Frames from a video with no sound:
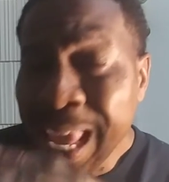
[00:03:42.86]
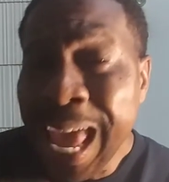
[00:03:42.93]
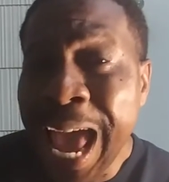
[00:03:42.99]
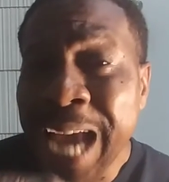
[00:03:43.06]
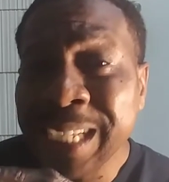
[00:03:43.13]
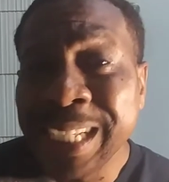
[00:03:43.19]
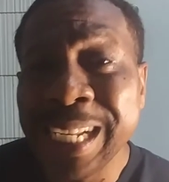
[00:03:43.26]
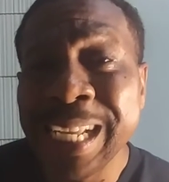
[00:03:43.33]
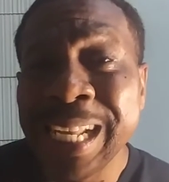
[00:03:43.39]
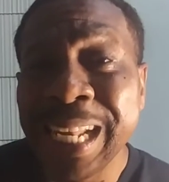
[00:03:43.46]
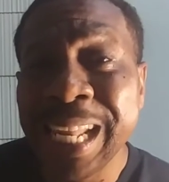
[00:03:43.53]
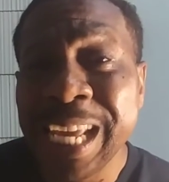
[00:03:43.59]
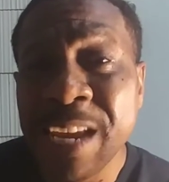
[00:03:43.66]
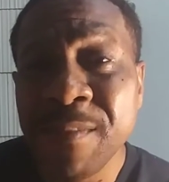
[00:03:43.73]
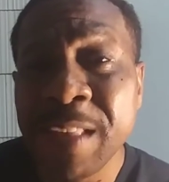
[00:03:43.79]
actually
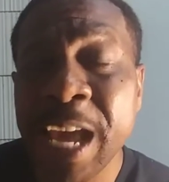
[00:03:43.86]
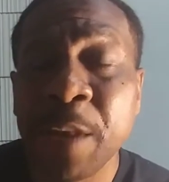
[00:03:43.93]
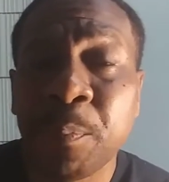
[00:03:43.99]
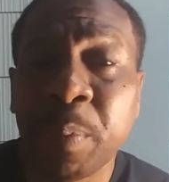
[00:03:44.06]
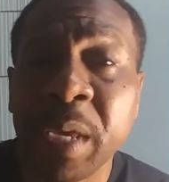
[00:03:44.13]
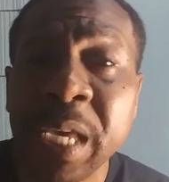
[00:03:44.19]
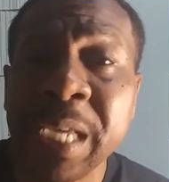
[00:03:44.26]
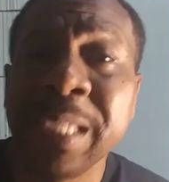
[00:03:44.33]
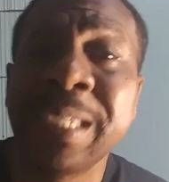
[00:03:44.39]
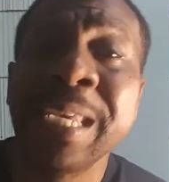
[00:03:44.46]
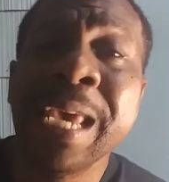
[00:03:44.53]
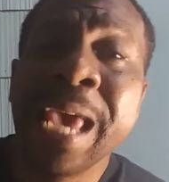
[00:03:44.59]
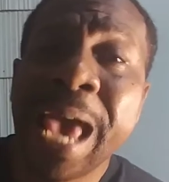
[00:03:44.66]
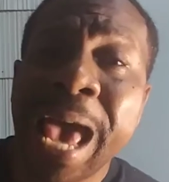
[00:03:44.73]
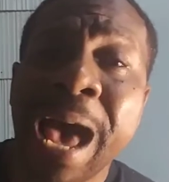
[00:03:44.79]
leave that piece
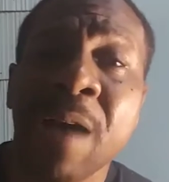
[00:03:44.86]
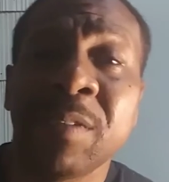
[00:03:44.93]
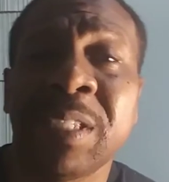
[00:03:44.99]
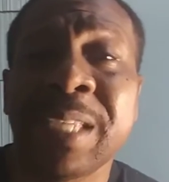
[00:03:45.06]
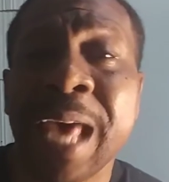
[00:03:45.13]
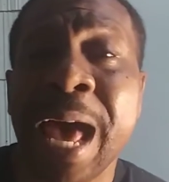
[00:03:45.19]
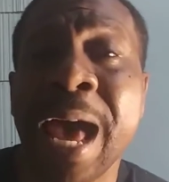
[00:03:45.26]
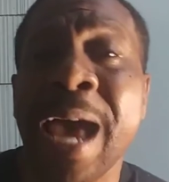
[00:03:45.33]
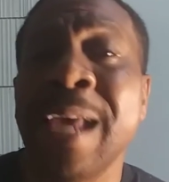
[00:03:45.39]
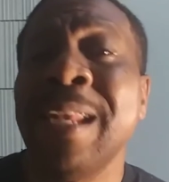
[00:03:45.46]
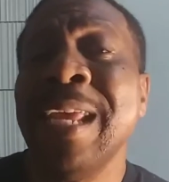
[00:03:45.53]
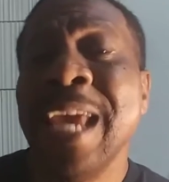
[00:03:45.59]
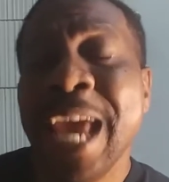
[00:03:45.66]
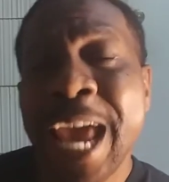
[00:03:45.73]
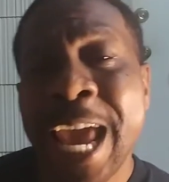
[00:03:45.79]

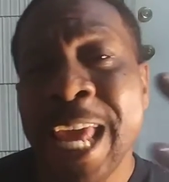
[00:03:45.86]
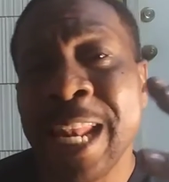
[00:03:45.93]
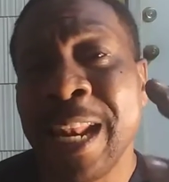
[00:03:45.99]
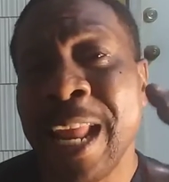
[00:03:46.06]
outside and